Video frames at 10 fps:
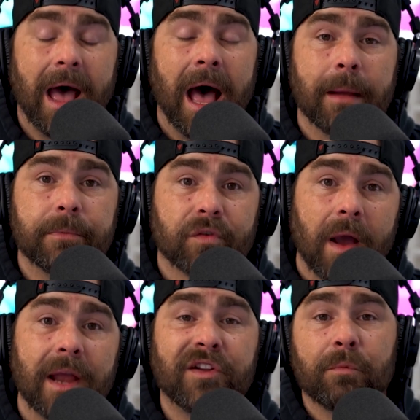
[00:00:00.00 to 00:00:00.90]
I'm
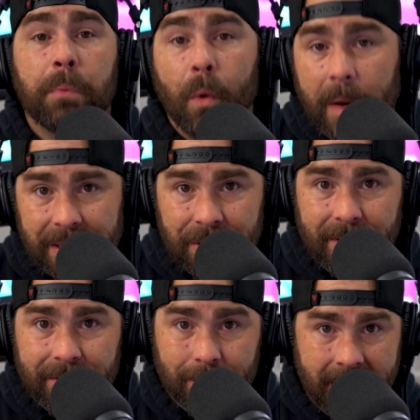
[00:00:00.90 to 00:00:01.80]
trying to point you
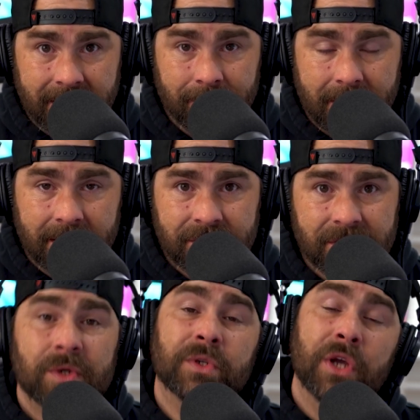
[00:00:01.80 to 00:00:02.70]
in the right direction.
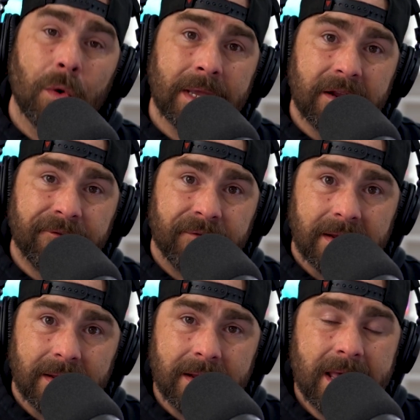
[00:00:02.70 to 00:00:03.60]
So don't get
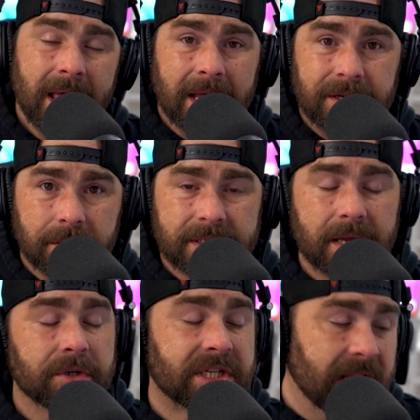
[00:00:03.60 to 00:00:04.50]
offended and don't say,
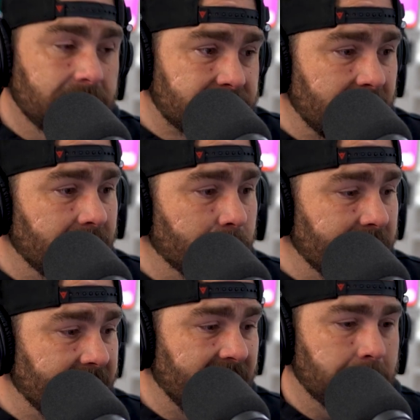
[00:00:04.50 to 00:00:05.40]
well, Steve's saying we
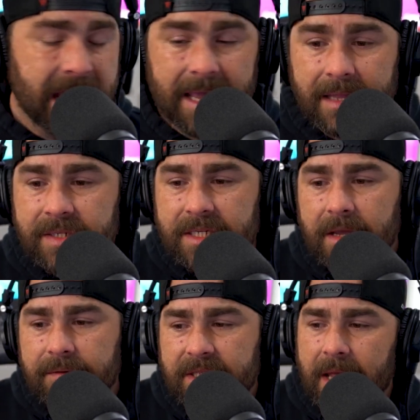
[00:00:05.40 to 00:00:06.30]
can't make it. And
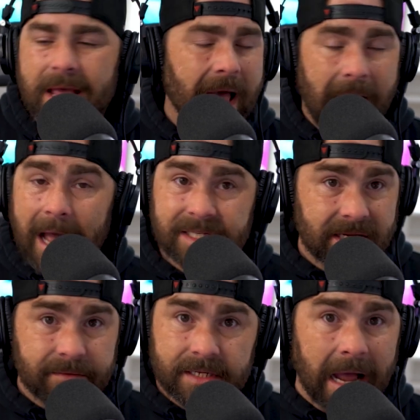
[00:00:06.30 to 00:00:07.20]

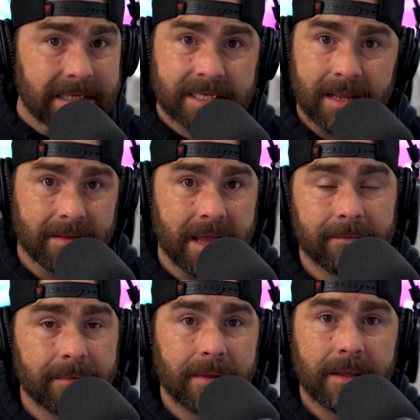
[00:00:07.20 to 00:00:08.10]
Steve's not saying that.
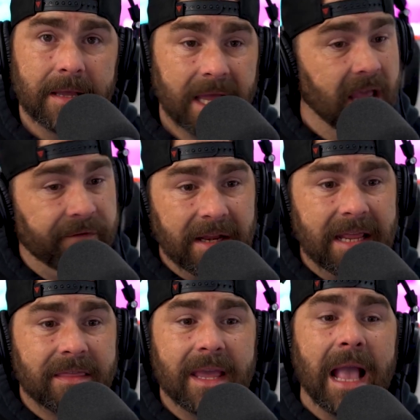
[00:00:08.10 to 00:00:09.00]
If
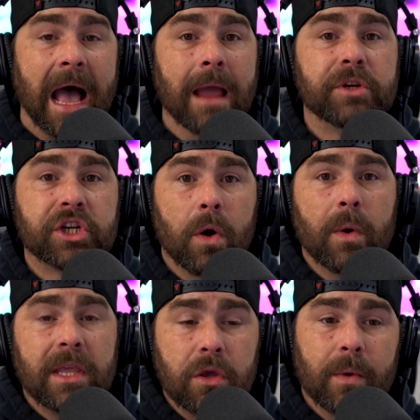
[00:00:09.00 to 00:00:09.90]
anything, I'm
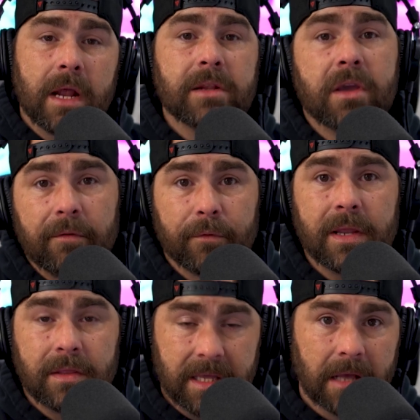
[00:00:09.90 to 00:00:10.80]
showing you and
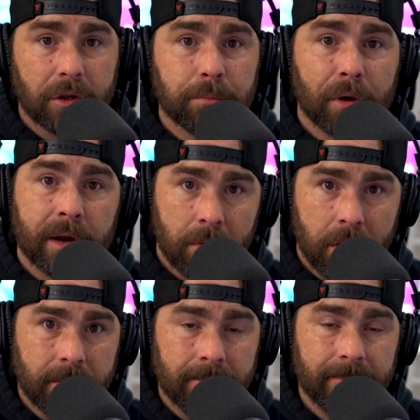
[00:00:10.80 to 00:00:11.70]
uncovering the yellow brick road.